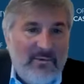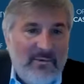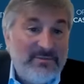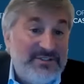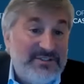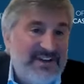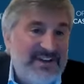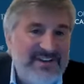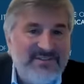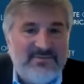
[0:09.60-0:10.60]
Welcome to
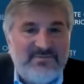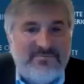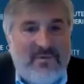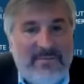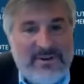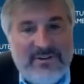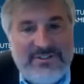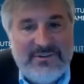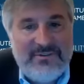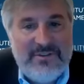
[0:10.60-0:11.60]
today's webinar,
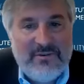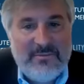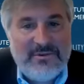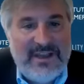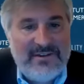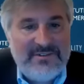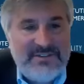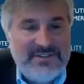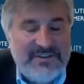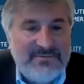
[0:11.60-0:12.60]
Geothermal Energy
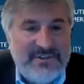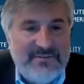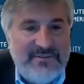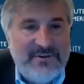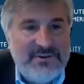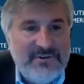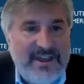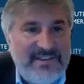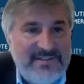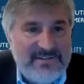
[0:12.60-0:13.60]
Systems of the Future.
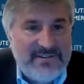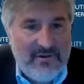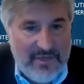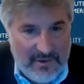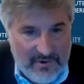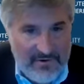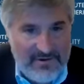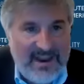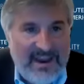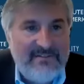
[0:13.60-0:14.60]
And this is our
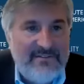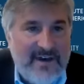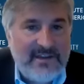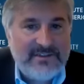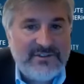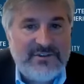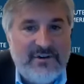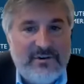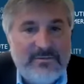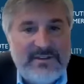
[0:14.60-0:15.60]
third and final
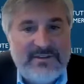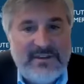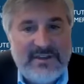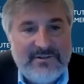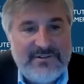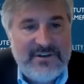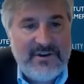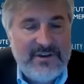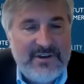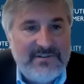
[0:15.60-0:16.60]
installment in our
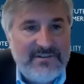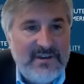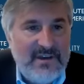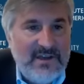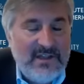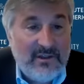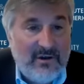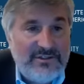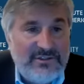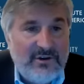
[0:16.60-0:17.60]
series,
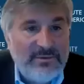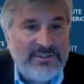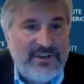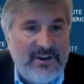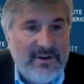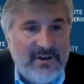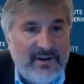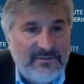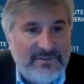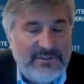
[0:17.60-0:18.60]
launched almost a year
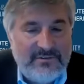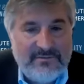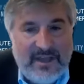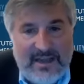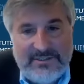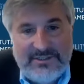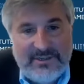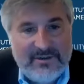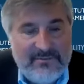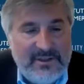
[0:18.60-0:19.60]
ago, June of last
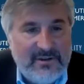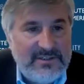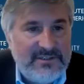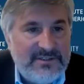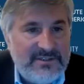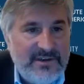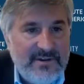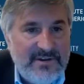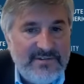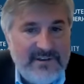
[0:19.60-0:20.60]
year. We launched this
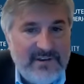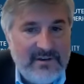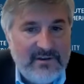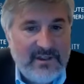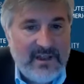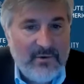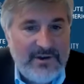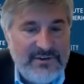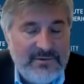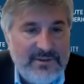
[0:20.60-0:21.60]
series in
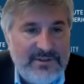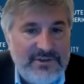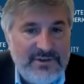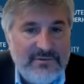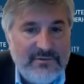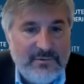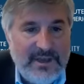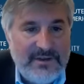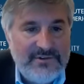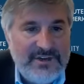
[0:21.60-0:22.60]
collaboration with the
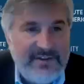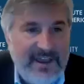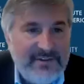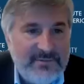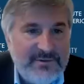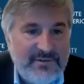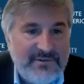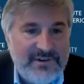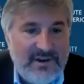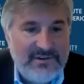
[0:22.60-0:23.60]
Geothermal Energy Advancement
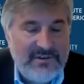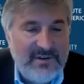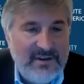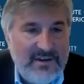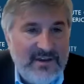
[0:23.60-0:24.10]
Association.